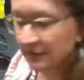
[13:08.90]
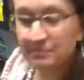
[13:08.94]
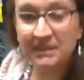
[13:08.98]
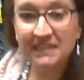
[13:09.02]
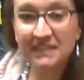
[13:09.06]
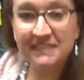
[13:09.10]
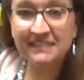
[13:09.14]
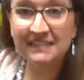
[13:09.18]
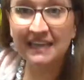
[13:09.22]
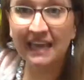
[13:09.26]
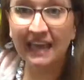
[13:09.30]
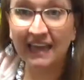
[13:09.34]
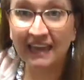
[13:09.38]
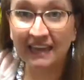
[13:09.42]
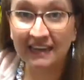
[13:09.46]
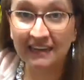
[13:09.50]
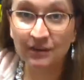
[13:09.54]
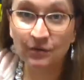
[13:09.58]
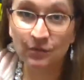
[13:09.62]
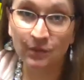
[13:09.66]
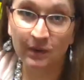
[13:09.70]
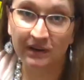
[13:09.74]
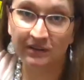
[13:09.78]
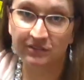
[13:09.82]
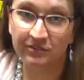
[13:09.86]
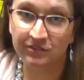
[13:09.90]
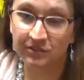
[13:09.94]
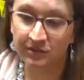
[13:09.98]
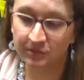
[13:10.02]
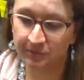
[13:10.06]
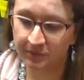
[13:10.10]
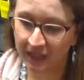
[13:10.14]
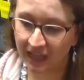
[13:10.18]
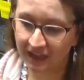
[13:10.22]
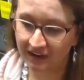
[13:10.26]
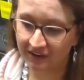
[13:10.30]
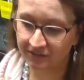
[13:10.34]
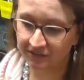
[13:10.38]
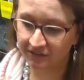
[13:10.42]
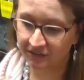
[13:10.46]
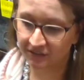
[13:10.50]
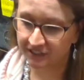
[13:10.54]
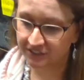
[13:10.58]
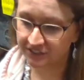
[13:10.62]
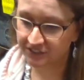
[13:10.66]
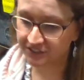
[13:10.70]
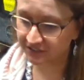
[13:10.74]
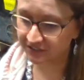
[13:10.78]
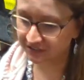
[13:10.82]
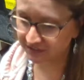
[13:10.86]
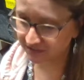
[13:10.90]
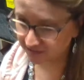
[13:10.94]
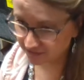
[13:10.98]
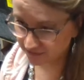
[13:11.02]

I miss anyone for Black Fringe?